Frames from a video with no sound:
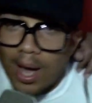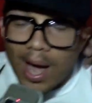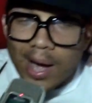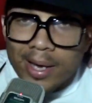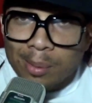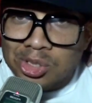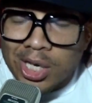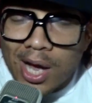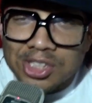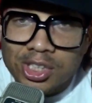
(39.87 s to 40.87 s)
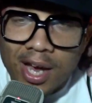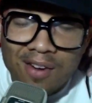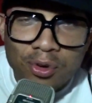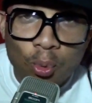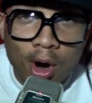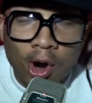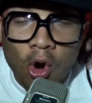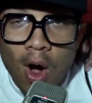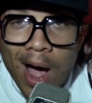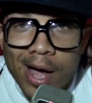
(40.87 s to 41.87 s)
I am Chachi
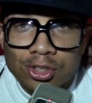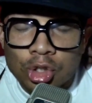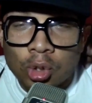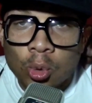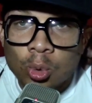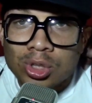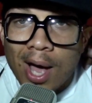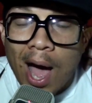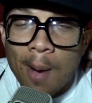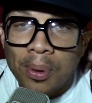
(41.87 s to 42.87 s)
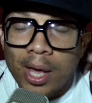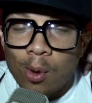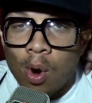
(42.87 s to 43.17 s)
everywhere on iTunes. I play